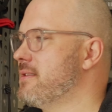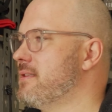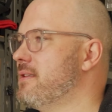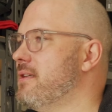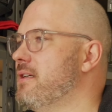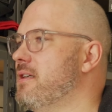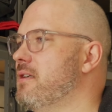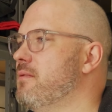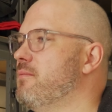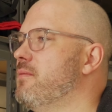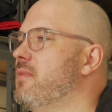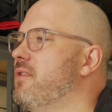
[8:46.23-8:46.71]

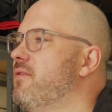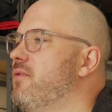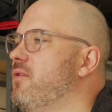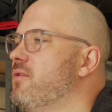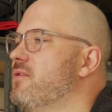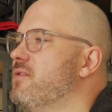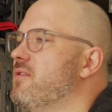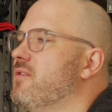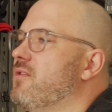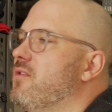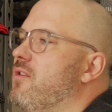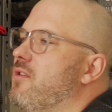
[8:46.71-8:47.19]
I've
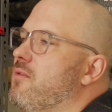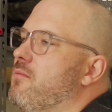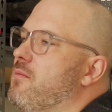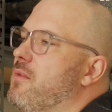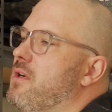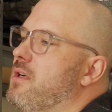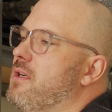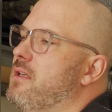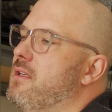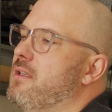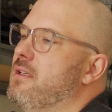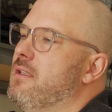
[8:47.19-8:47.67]
also got
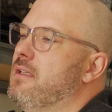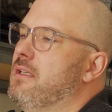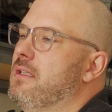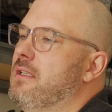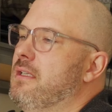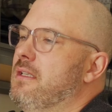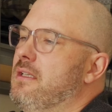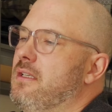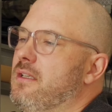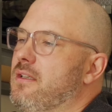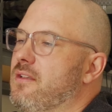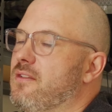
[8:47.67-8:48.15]
my
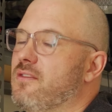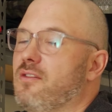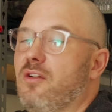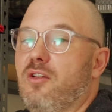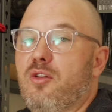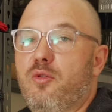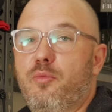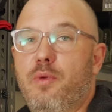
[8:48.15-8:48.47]
solar